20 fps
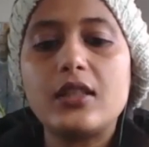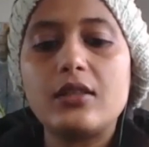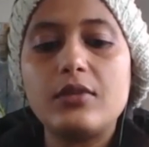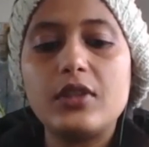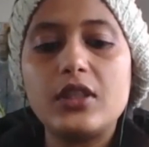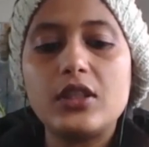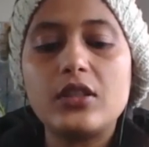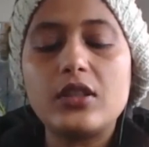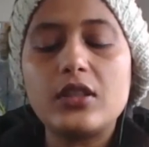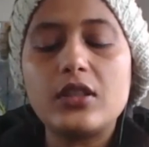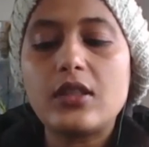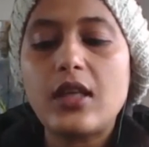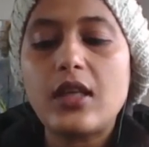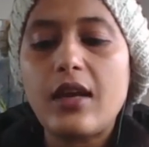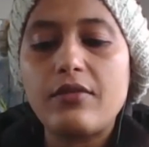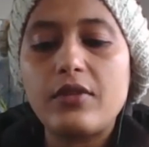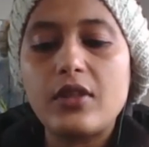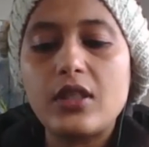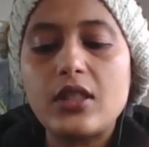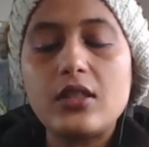
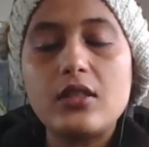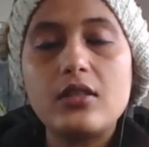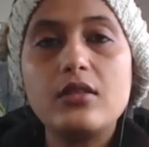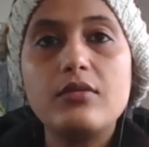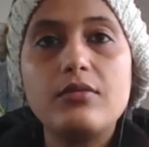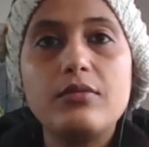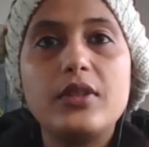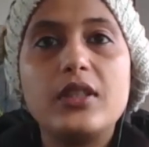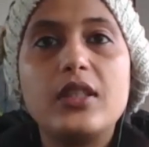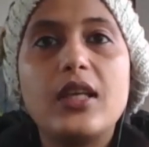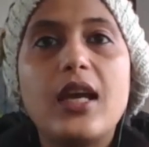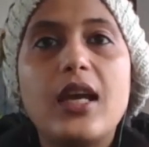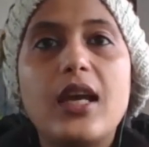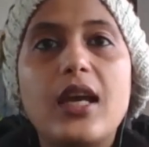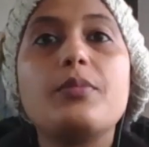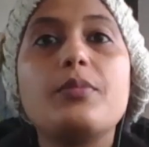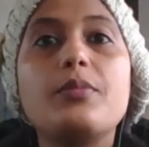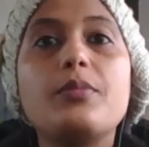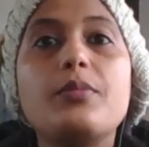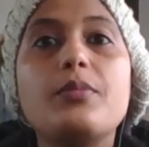we haven't
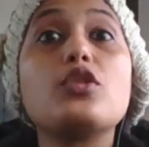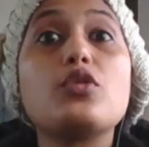been